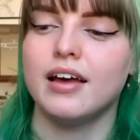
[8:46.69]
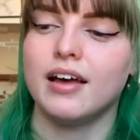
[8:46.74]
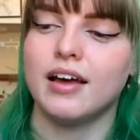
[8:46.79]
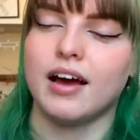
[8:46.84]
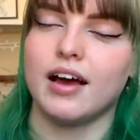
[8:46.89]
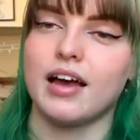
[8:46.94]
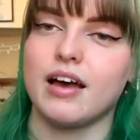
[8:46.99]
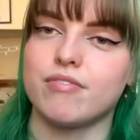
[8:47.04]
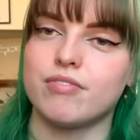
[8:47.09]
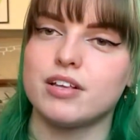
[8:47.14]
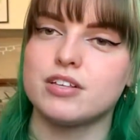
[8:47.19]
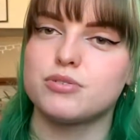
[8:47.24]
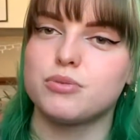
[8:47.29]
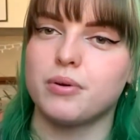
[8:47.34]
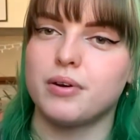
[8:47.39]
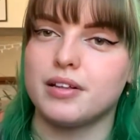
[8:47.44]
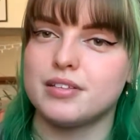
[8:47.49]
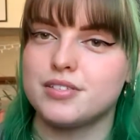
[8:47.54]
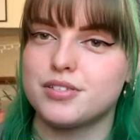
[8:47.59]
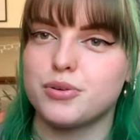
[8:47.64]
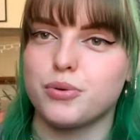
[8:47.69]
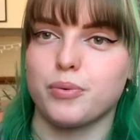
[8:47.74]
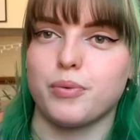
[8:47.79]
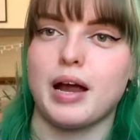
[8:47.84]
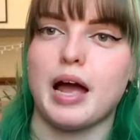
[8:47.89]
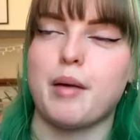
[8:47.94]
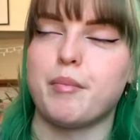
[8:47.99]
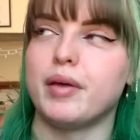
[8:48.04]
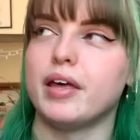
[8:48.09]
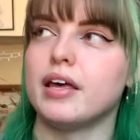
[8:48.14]
I have this one in
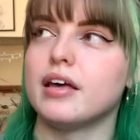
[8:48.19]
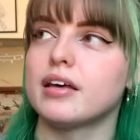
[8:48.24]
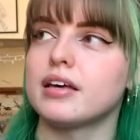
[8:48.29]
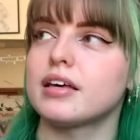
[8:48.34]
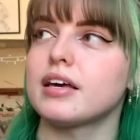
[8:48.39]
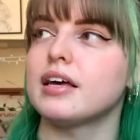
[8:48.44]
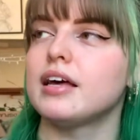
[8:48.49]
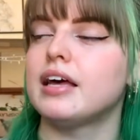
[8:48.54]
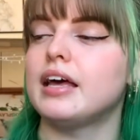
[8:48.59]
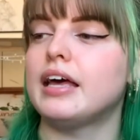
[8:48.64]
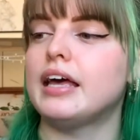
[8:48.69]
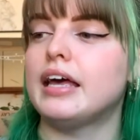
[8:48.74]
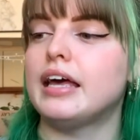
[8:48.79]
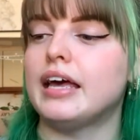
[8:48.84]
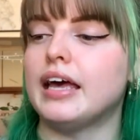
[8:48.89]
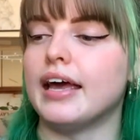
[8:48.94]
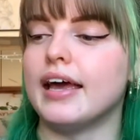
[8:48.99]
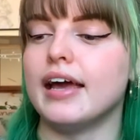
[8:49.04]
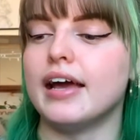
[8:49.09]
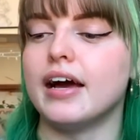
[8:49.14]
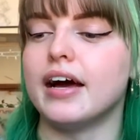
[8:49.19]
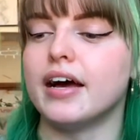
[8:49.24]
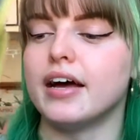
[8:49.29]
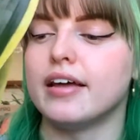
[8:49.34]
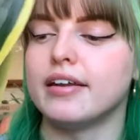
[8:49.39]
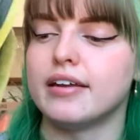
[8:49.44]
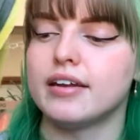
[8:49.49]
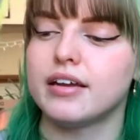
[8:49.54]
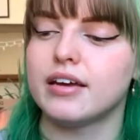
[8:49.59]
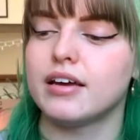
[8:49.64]
ceramic,
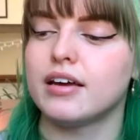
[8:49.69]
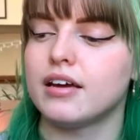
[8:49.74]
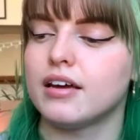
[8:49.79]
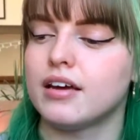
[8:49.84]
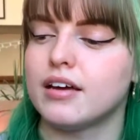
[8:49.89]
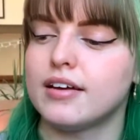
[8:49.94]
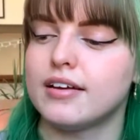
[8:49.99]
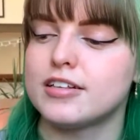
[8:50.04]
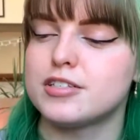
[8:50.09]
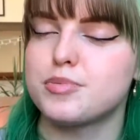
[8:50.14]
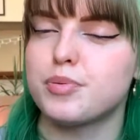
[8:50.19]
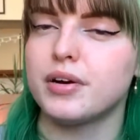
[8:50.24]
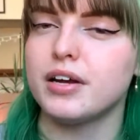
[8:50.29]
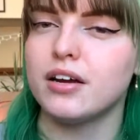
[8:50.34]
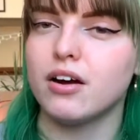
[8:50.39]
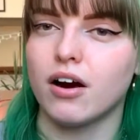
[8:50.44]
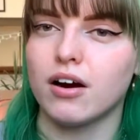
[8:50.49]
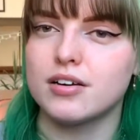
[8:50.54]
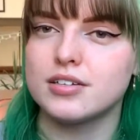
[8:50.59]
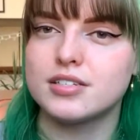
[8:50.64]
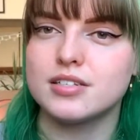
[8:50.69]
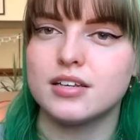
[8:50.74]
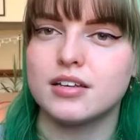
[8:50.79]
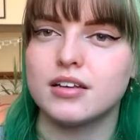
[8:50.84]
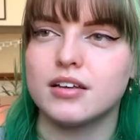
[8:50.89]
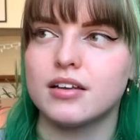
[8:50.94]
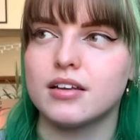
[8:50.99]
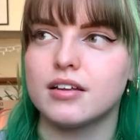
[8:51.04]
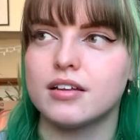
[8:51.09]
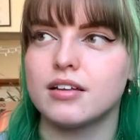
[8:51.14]
and it's pretty hard
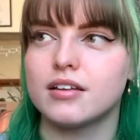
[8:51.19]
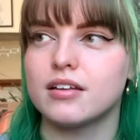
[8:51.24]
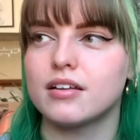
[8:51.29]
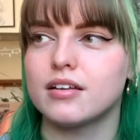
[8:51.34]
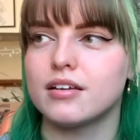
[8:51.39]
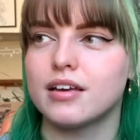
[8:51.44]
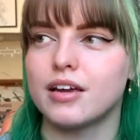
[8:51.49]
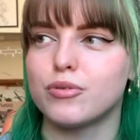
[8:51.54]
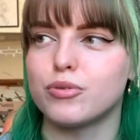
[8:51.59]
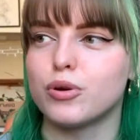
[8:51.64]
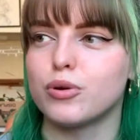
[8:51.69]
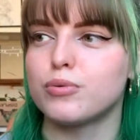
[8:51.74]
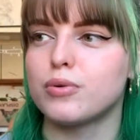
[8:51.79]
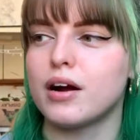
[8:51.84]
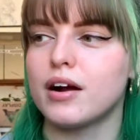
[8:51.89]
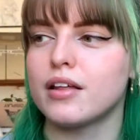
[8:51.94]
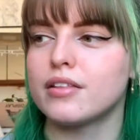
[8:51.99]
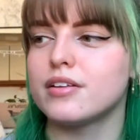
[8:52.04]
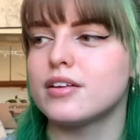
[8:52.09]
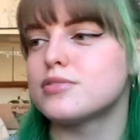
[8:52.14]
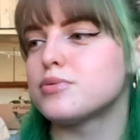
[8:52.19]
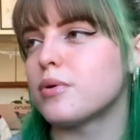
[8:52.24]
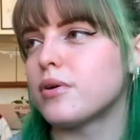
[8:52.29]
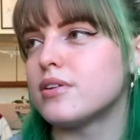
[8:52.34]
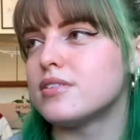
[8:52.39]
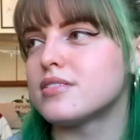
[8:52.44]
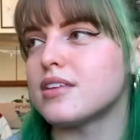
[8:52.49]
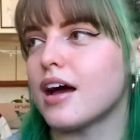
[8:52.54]
to get root rot on these ones.